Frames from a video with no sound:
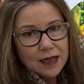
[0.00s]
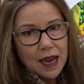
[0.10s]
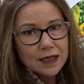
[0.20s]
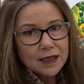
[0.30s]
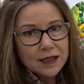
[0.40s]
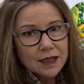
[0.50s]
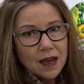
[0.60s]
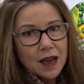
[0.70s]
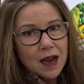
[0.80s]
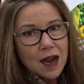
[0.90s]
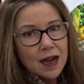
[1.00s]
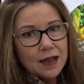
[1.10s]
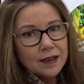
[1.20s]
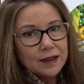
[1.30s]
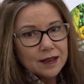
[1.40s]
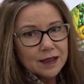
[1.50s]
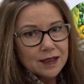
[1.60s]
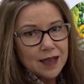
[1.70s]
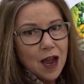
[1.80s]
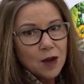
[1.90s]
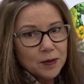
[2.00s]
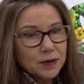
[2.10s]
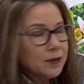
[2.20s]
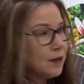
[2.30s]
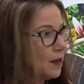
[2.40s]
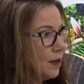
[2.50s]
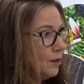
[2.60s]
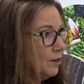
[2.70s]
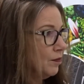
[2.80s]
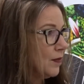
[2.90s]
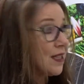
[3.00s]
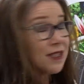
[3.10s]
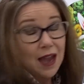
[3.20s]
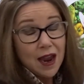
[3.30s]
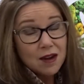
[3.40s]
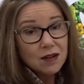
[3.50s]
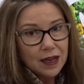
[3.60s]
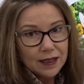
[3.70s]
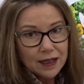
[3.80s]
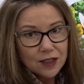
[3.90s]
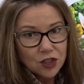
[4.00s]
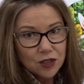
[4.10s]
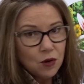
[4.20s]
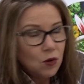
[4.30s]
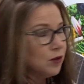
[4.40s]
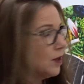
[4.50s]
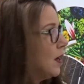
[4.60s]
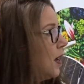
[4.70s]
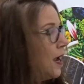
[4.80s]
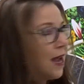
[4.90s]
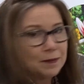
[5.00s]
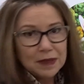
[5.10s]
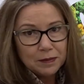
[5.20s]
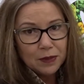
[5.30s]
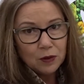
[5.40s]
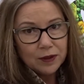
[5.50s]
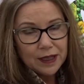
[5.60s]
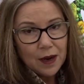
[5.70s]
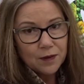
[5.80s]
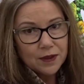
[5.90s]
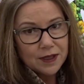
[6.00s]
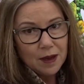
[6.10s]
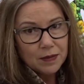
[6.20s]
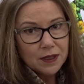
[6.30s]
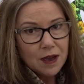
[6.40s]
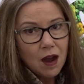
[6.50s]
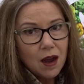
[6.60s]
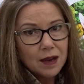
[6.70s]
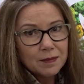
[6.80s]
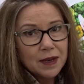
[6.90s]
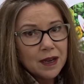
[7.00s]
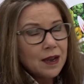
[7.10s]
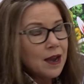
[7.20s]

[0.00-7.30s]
case, the scalp scale, I guess she called it, had been building up for some time.